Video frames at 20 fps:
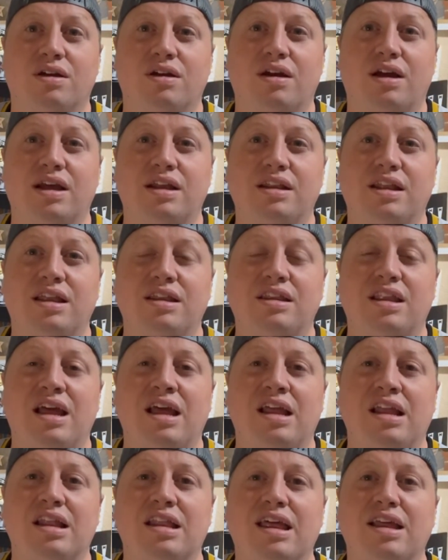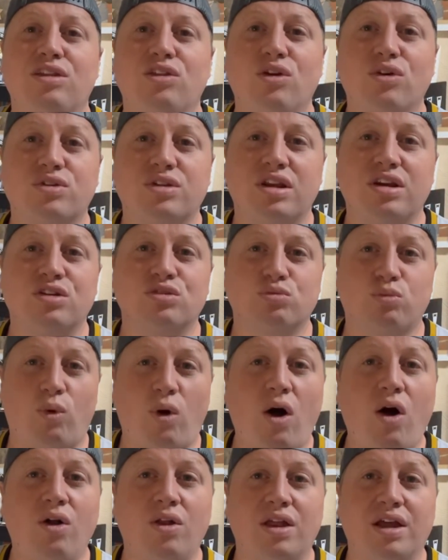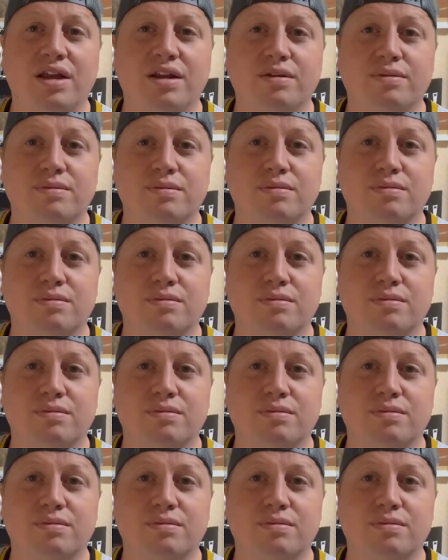And then they looked in his wallet,